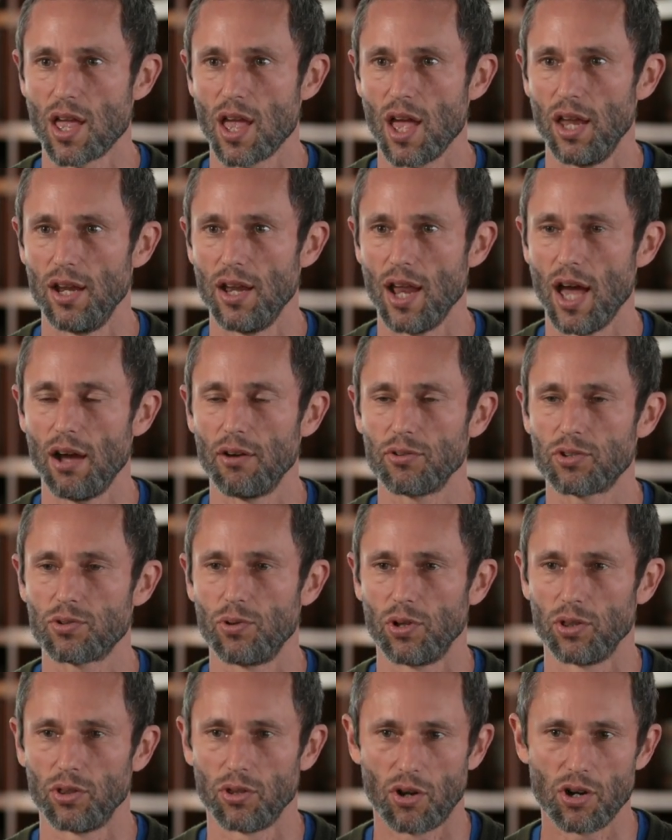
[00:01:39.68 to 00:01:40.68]
And now,
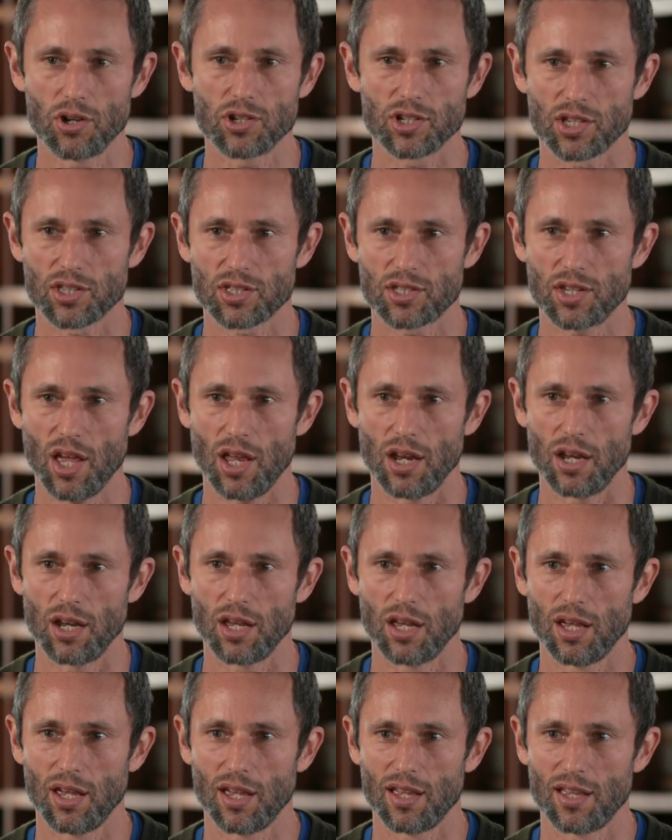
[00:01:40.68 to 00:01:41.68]
to a large
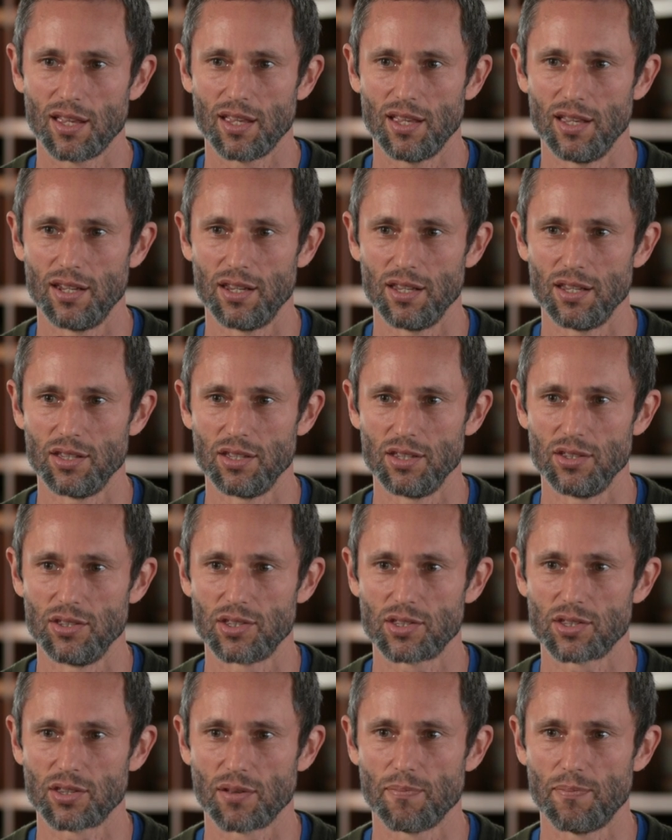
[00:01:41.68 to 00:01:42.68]
extent, it
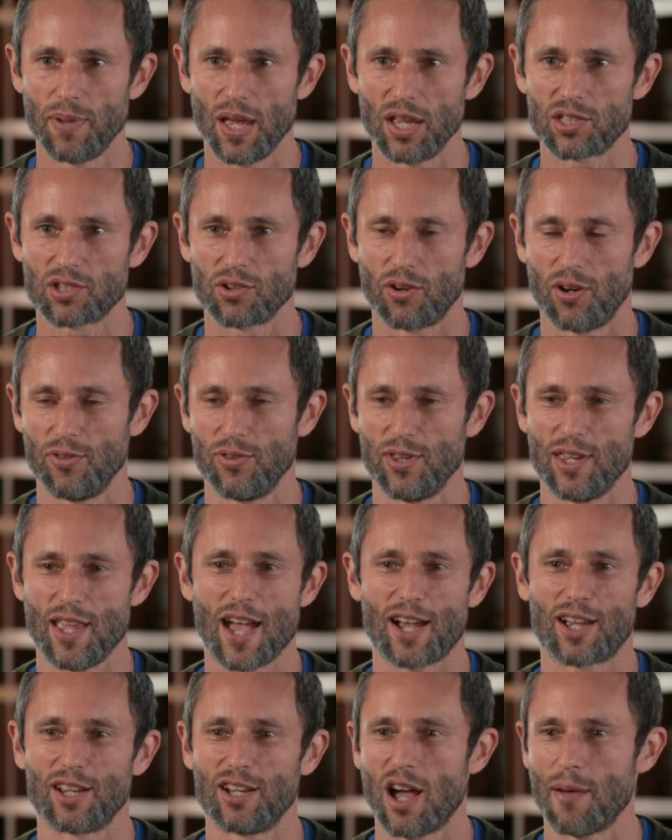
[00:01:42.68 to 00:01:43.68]
is based on the
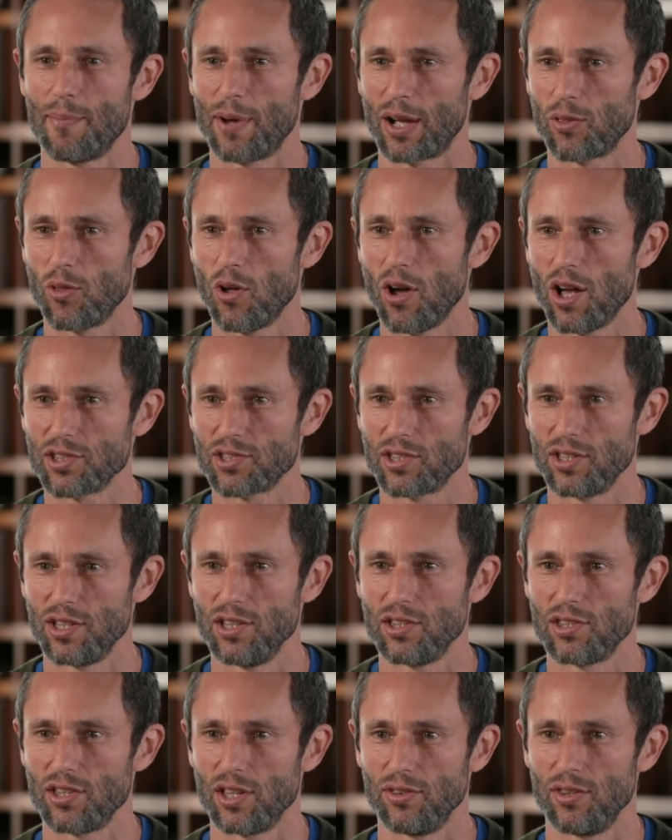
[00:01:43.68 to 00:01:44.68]
economic
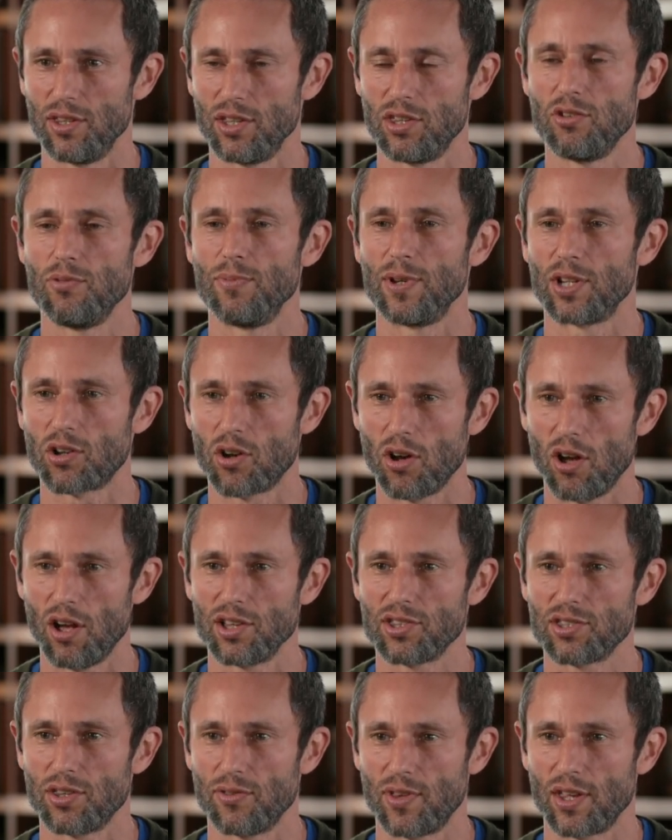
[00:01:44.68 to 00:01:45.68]
losses and the human
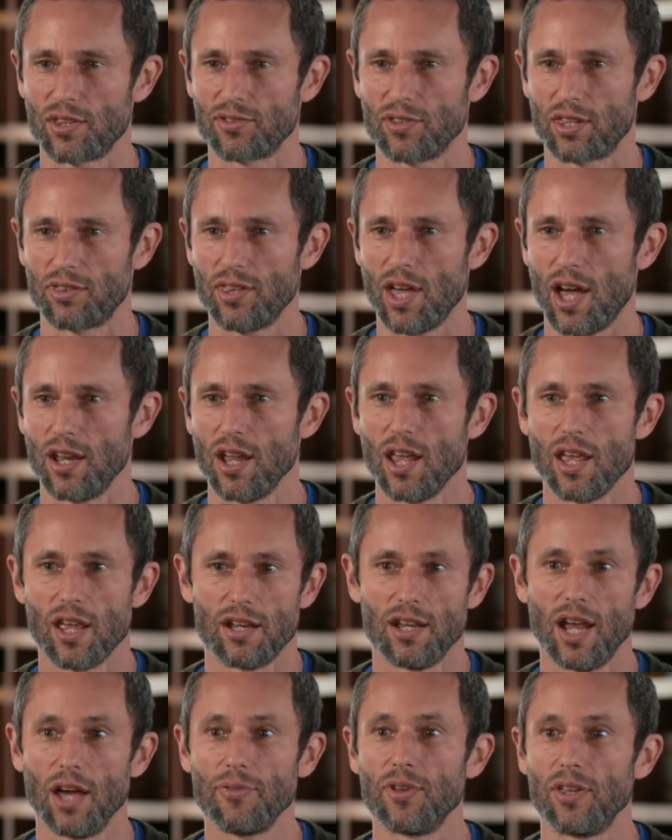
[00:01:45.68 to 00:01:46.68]
costs and things like that.
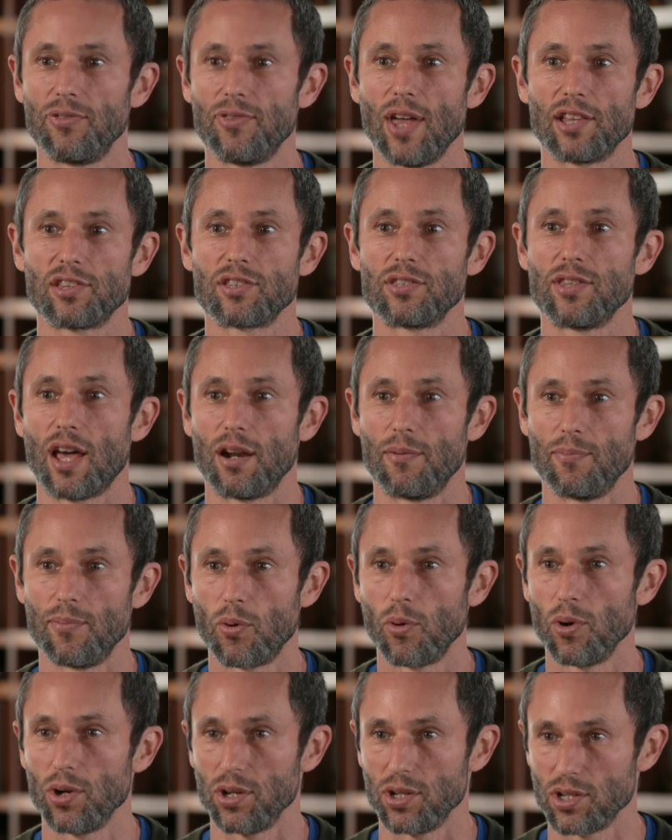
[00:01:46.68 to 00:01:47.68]
Not that that's not
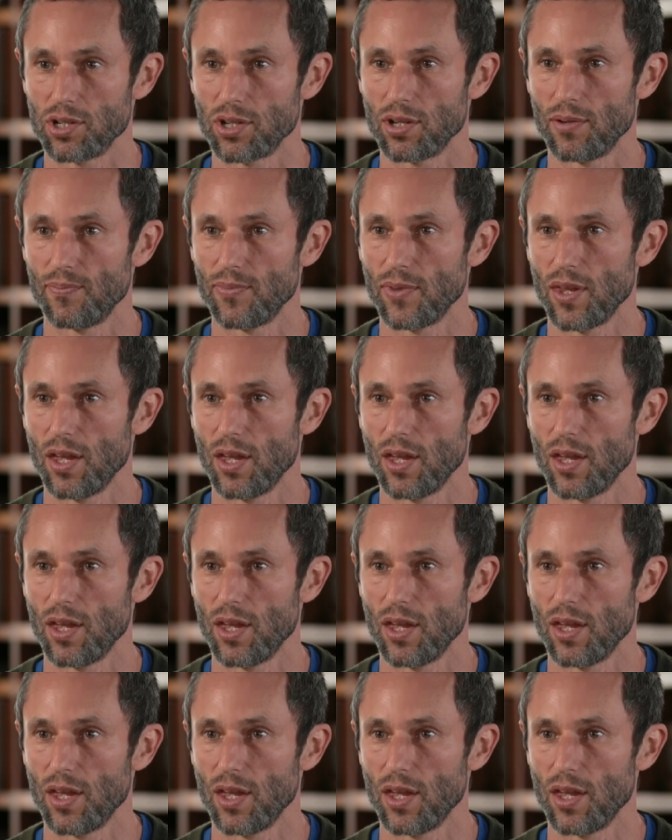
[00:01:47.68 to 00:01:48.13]
important,